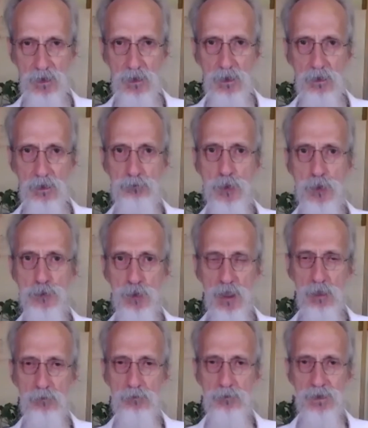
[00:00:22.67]

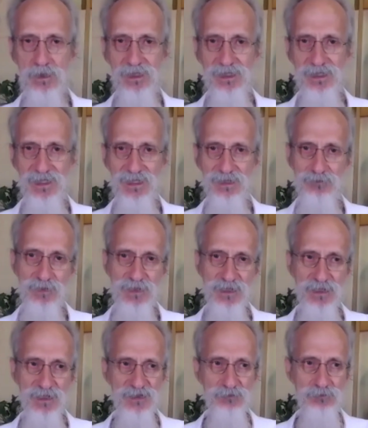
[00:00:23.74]
Mudram
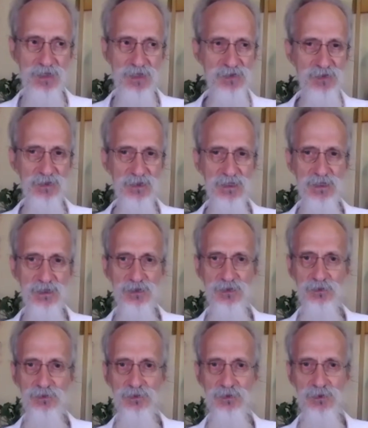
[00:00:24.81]
means basically
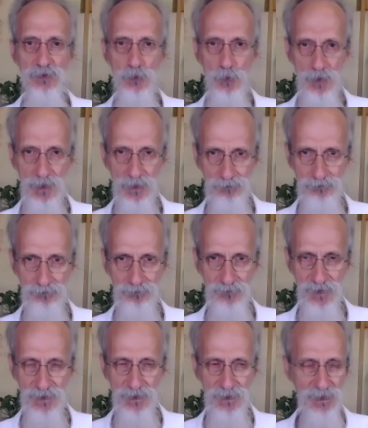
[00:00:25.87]
joy.
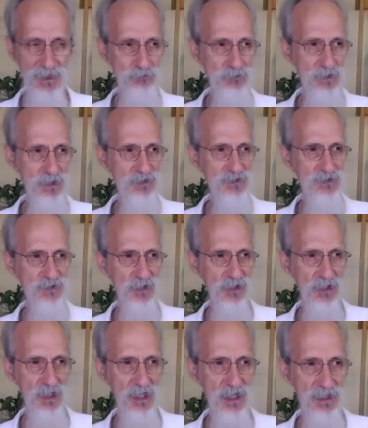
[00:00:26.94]
It means
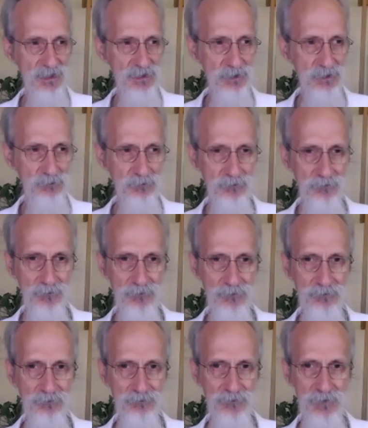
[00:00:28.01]
delight.
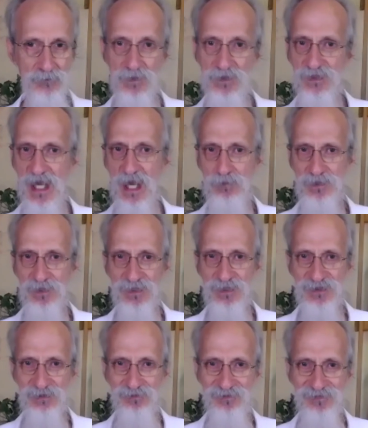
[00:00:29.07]
It means happiness.
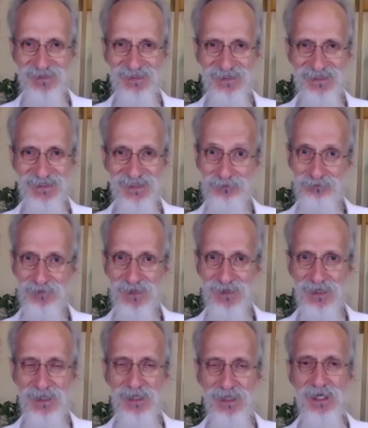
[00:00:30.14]

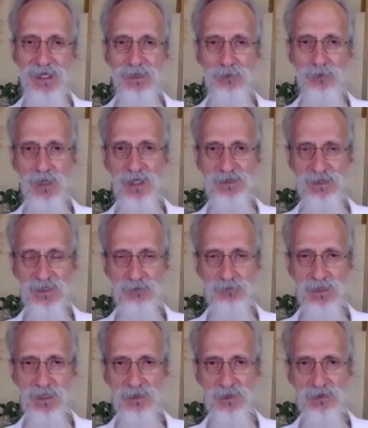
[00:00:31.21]
Rati
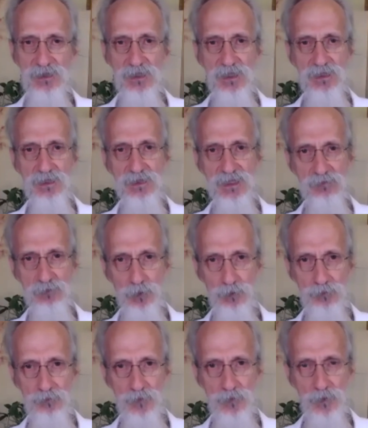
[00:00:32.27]
means the giver
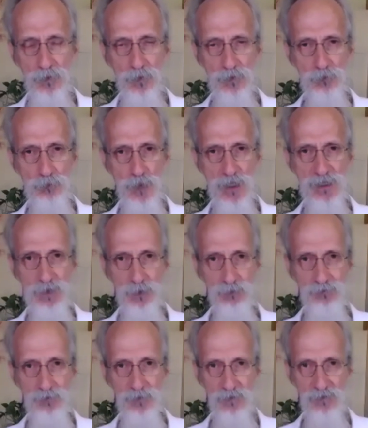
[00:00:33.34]
or the bringer
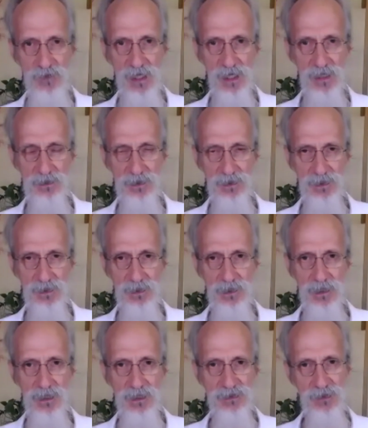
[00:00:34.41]
of that.
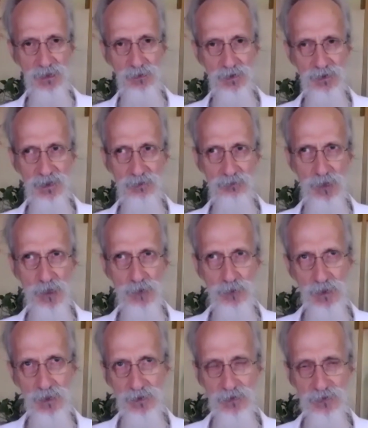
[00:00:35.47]
So a
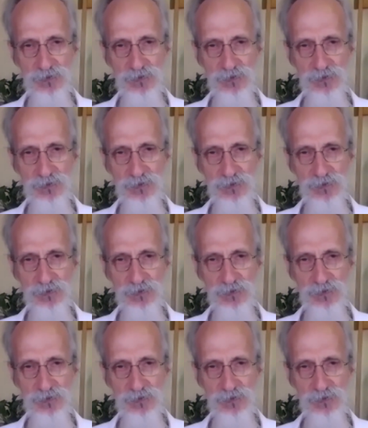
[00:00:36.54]
mudra, those two